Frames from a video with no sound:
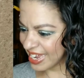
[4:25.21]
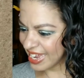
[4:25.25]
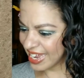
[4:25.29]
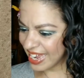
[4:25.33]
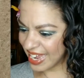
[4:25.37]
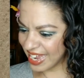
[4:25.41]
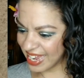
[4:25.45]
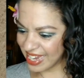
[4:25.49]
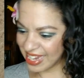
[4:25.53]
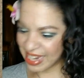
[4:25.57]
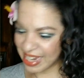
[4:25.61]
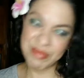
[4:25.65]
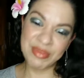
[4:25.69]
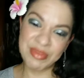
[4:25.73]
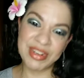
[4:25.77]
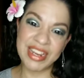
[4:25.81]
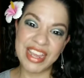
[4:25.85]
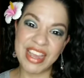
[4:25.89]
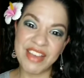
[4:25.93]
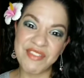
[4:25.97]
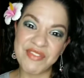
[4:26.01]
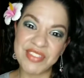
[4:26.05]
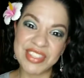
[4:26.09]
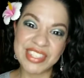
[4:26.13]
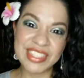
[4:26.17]
And I'm going to
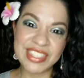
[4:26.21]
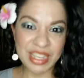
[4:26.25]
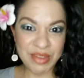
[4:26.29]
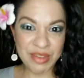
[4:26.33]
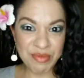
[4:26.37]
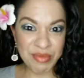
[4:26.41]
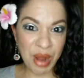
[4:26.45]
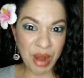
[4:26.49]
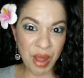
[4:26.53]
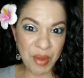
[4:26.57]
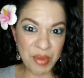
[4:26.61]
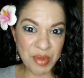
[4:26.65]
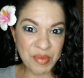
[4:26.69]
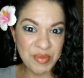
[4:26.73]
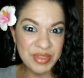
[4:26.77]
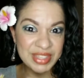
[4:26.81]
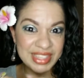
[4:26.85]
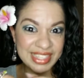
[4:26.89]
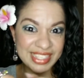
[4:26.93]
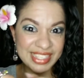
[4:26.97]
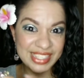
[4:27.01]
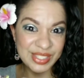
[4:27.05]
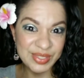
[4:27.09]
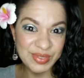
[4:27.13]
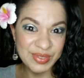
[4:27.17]
have the same problem with
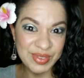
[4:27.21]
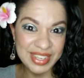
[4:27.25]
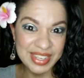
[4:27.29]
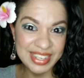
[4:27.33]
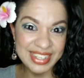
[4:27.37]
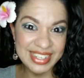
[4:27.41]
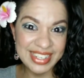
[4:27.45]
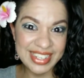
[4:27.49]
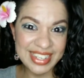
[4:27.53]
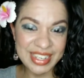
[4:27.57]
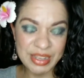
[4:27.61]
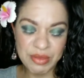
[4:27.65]
this one